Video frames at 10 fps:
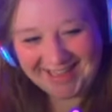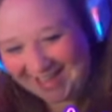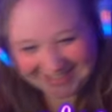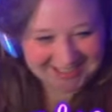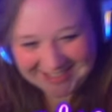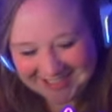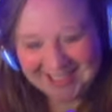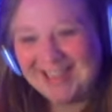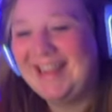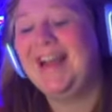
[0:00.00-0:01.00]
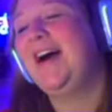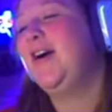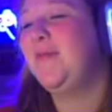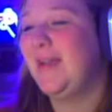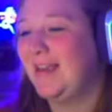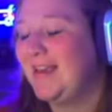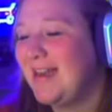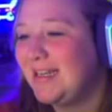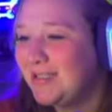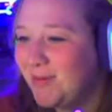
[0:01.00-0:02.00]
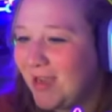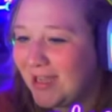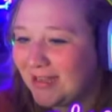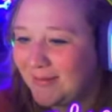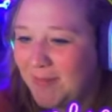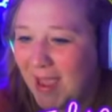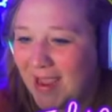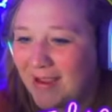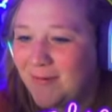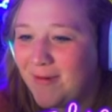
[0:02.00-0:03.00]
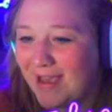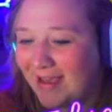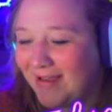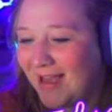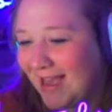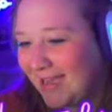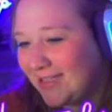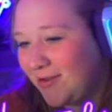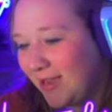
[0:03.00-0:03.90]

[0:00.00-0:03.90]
yes! Oh my gosh, we got the pink whale, guys.